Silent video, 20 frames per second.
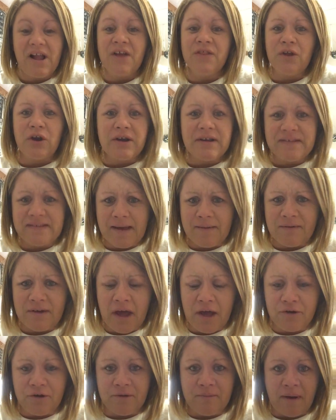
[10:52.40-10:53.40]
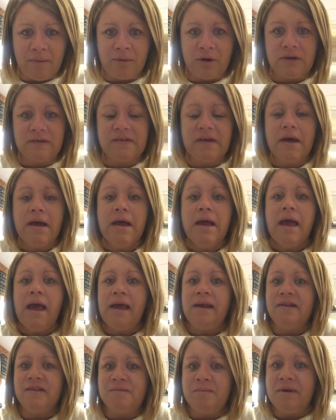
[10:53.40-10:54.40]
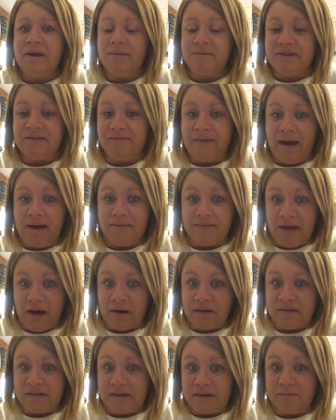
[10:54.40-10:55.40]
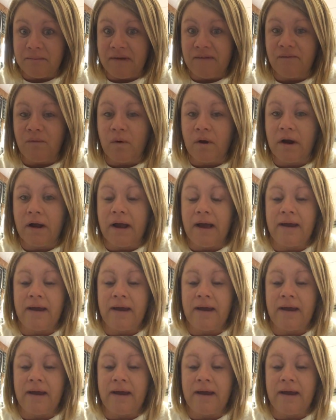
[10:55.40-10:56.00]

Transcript: 3,700 members, and it's been up to 5,000 before,